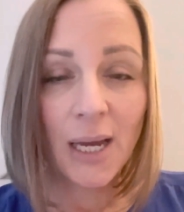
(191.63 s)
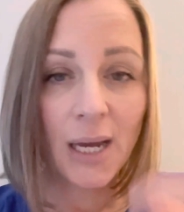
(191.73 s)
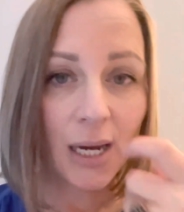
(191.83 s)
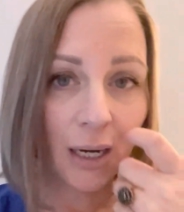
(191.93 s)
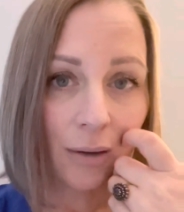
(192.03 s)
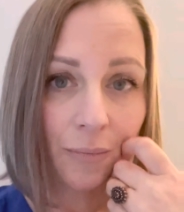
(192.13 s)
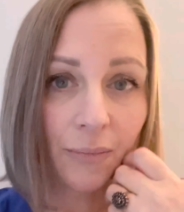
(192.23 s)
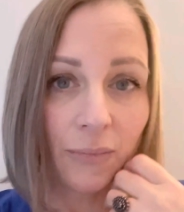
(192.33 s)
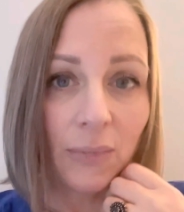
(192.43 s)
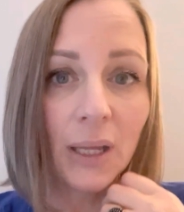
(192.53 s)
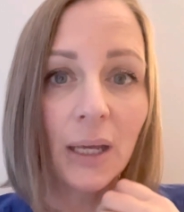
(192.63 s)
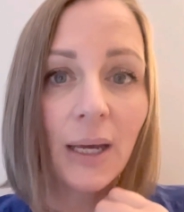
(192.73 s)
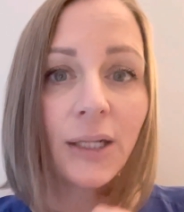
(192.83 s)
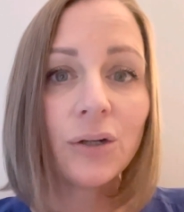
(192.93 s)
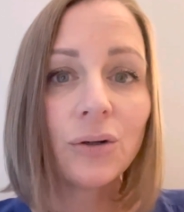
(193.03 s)
and
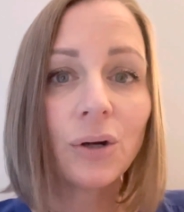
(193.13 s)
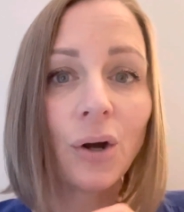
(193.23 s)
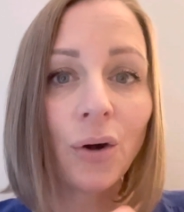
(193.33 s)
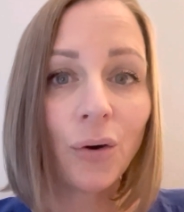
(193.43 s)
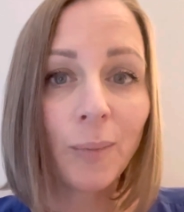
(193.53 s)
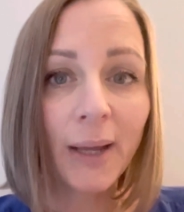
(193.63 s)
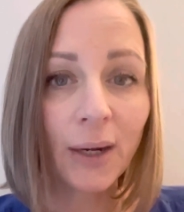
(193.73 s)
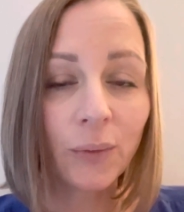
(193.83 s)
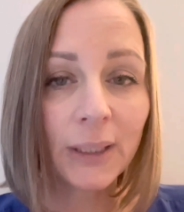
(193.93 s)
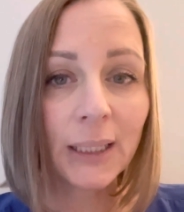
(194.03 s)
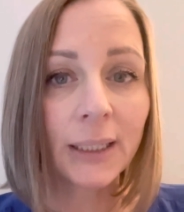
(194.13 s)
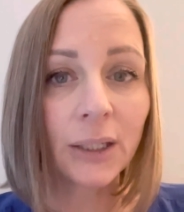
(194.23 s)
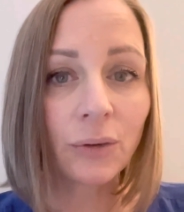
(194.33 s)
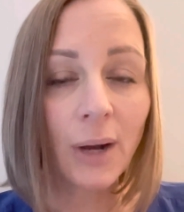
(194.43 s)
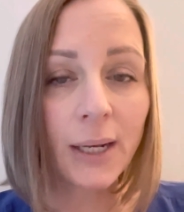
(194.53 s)
your home equity line of
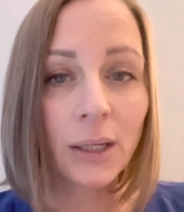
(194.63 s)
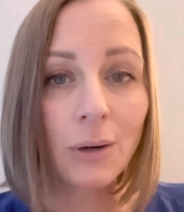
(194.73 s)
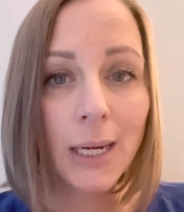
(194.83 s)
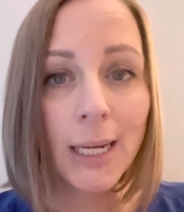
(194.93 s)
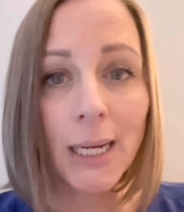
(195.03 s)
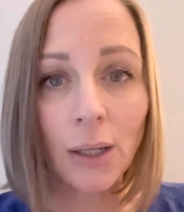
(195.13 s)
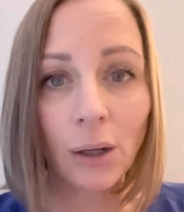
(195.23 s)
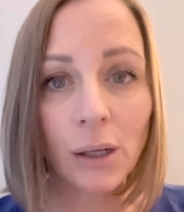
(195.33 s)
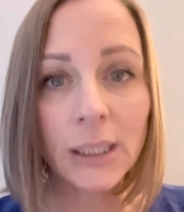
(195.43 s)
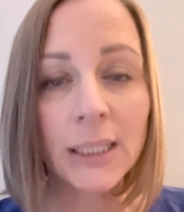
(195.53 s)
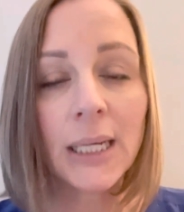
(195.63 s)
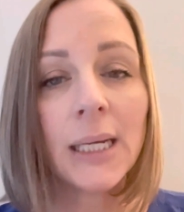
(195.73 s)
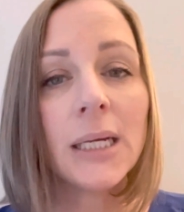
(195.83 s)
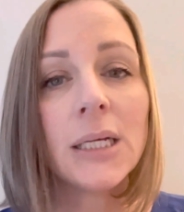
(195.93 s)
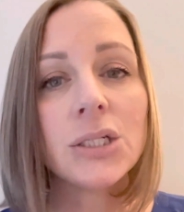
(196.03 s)
credit, your HELOC,
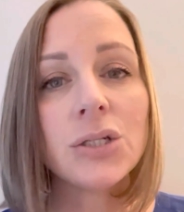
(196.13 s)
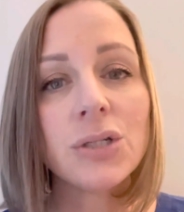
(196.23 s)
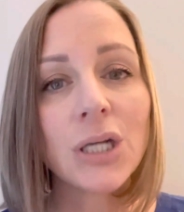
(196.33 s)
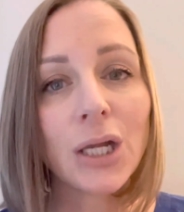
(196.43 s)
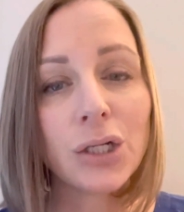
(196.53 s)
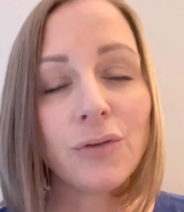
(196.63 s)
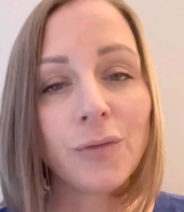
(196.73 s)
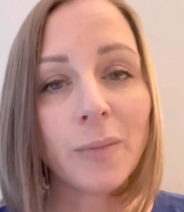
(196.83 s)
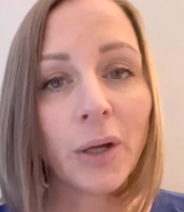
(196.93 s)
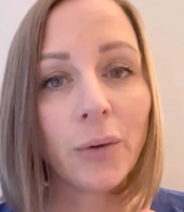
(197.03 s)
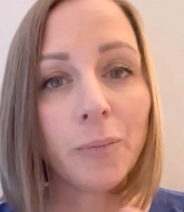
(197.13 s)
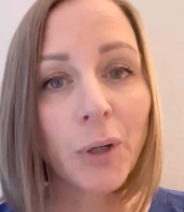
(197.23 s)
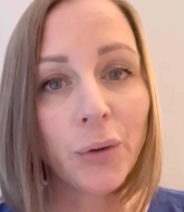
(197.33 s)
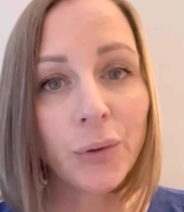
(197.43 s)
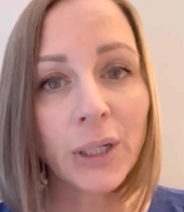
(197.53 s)
to turn you from a
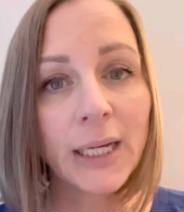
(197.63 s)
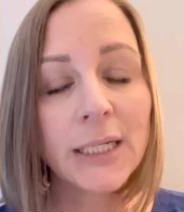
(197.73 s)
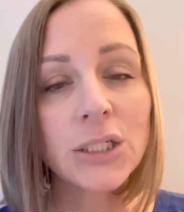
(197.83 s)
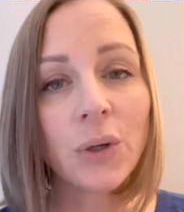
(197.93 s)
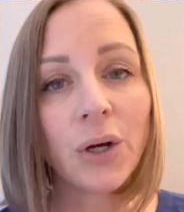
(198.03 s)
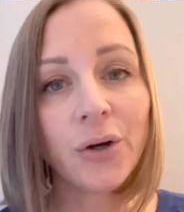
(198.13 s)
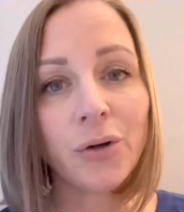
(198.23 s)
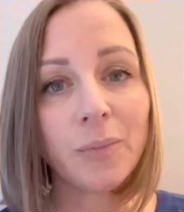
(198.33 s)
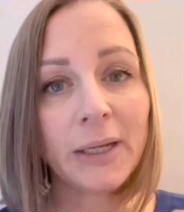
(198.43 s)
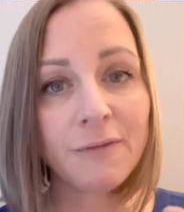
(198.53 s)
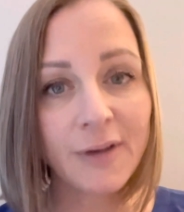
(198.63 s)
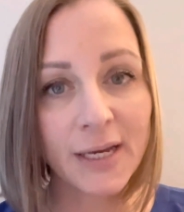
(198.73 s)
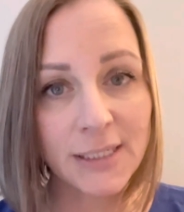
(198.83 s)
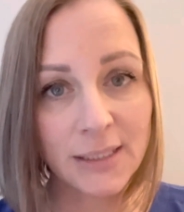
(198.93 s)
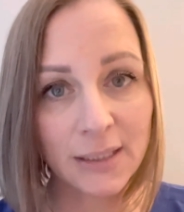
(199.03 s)
homeowner into a home
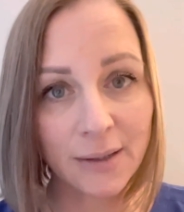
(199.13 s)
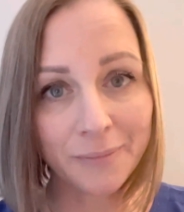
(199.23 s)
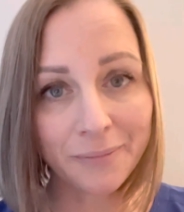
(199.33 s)
investor.